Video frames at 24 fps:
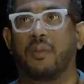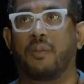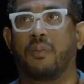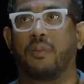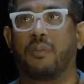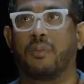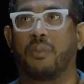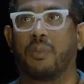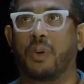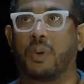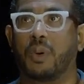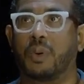
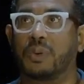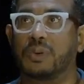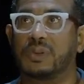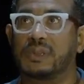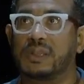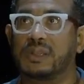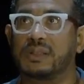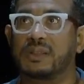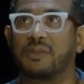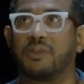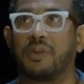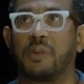
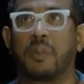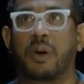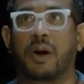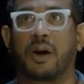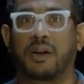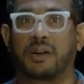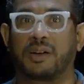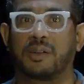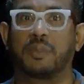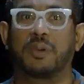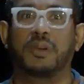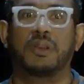most
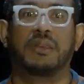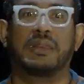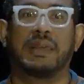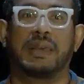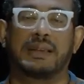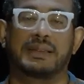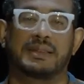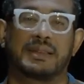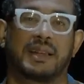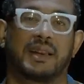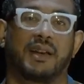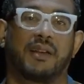remarkable
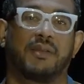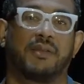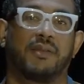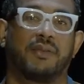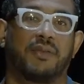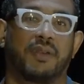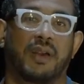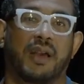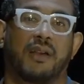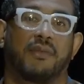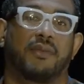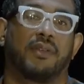things that
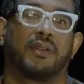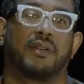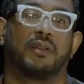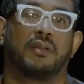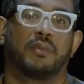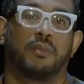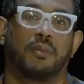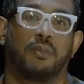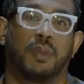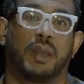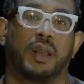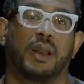I've ever
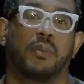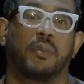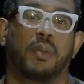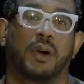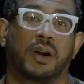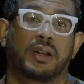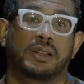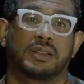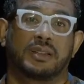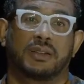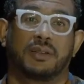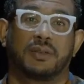been a
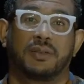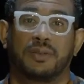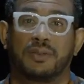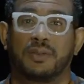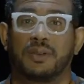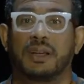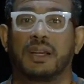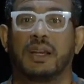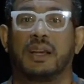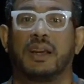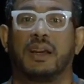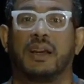part of.
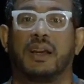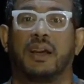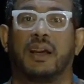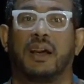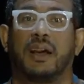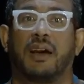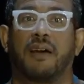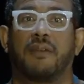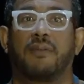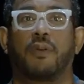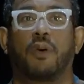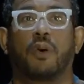
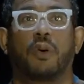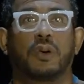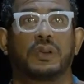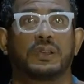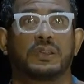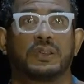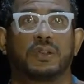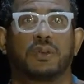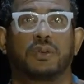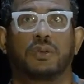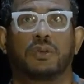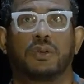I've
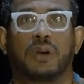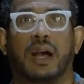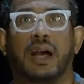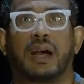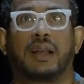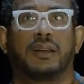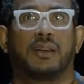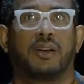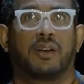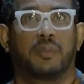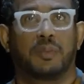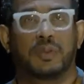also
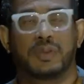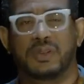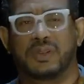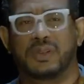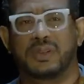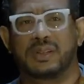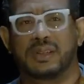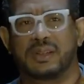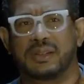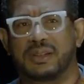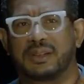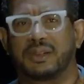had the
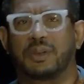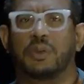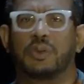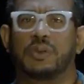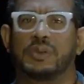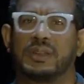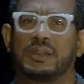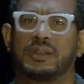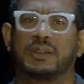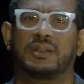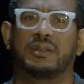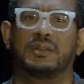opportunity to go
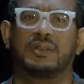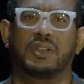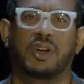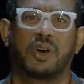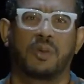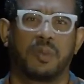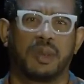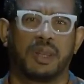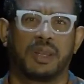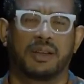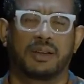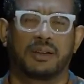to
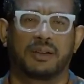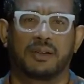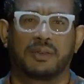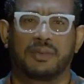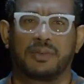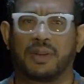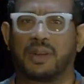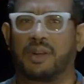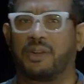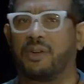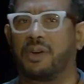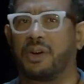Dominica
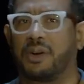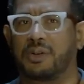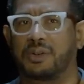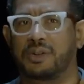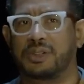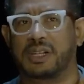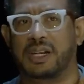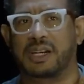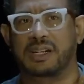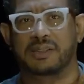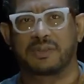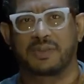for the Creole
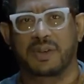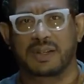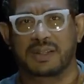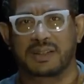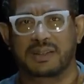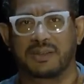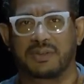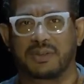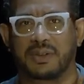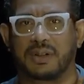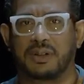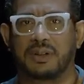Jazz
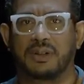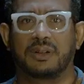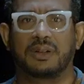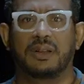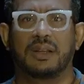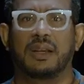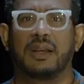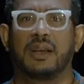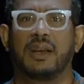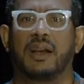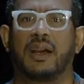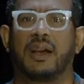Festival.
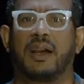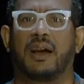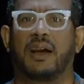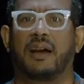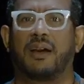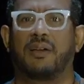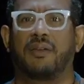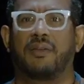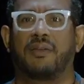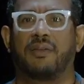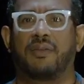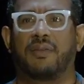
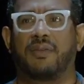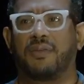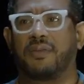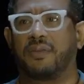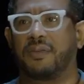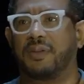I've